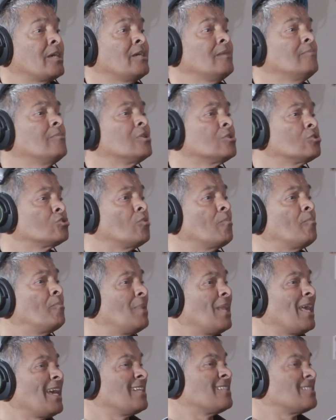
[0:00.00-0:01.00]
able to
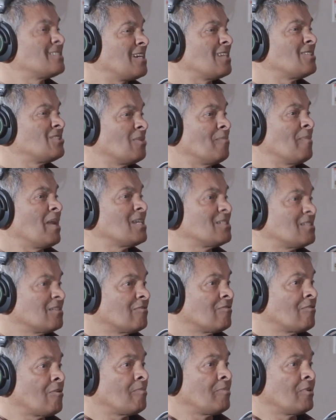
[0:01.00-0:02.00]
plan such a
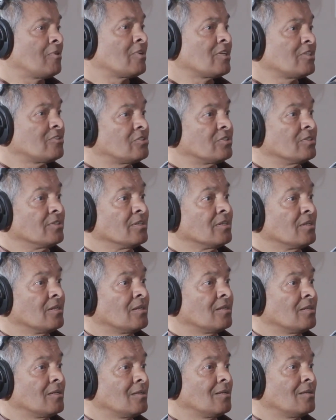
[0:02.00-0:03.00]
massive
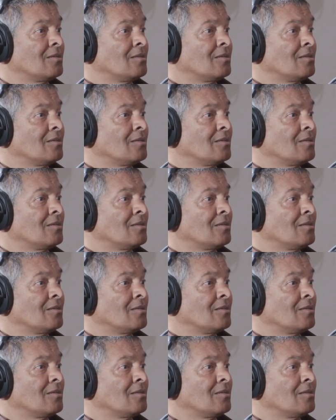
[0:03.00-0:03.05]
operation?